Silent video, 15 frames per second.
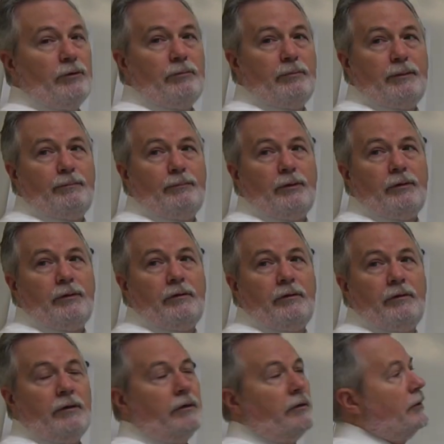remember?
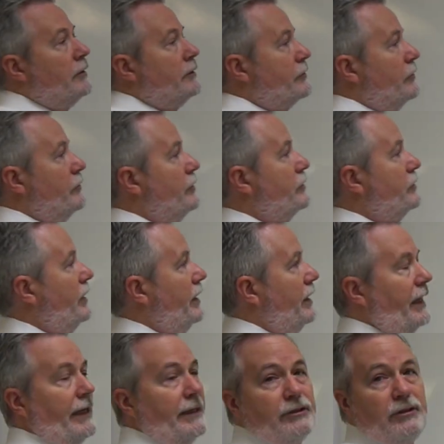So this side
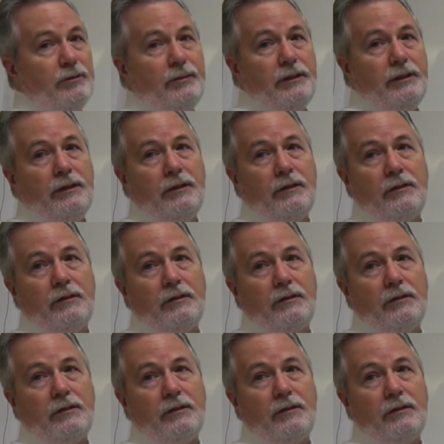has to be,